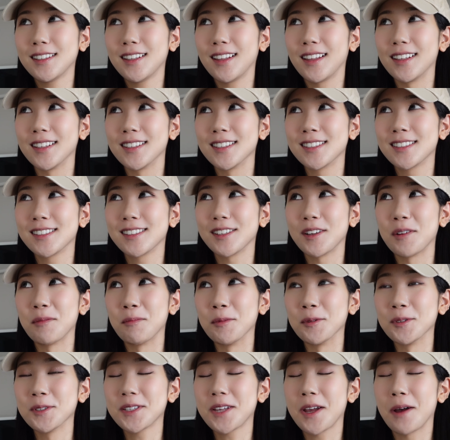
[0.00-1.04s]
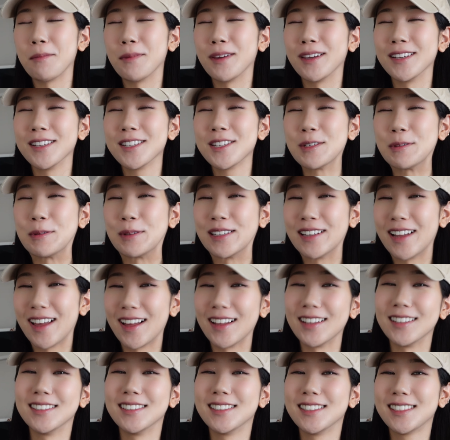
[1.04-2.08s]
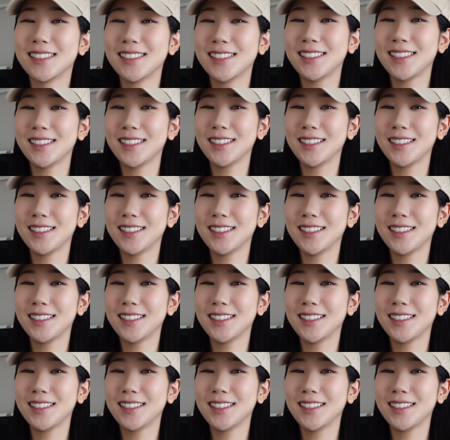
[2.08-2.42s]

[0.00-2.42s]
it's almost coming to an end.